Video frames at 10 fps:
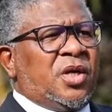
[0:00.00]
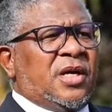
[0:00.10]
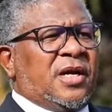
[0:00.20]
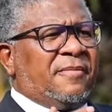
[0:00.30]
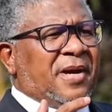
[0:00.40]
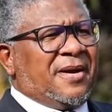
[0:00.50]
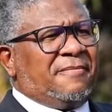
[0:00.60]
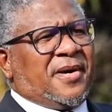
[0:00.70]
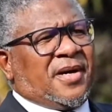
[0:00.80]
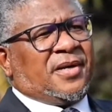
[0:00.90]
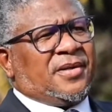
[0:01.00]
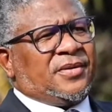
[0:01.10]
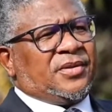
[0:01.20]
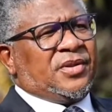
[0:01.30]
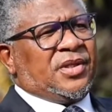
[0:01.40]
Remember,
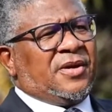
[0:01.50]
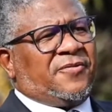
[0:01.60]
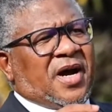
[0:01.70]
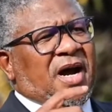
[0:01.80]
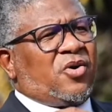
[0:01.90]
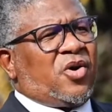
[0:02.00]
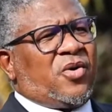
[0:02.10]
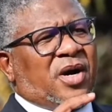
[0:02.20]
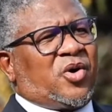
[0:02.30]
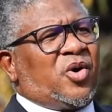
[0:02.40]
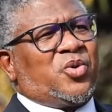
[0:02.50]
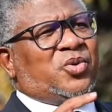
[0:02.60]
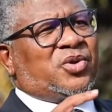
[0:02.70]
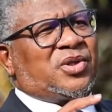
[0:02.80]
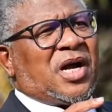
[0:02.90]
if AGOA
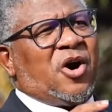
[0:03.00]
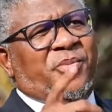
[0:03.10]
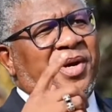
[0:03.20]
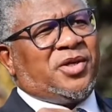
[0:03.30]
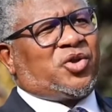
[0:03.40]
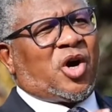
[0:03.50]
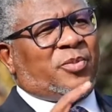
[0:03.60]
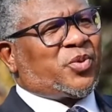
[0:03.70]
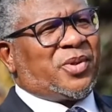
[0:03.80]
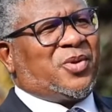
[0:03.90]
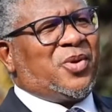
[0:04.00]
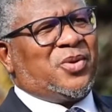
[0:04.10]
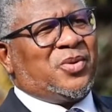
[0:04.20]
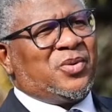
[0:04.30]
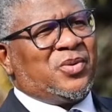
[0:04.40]
goes, how many jobs will go?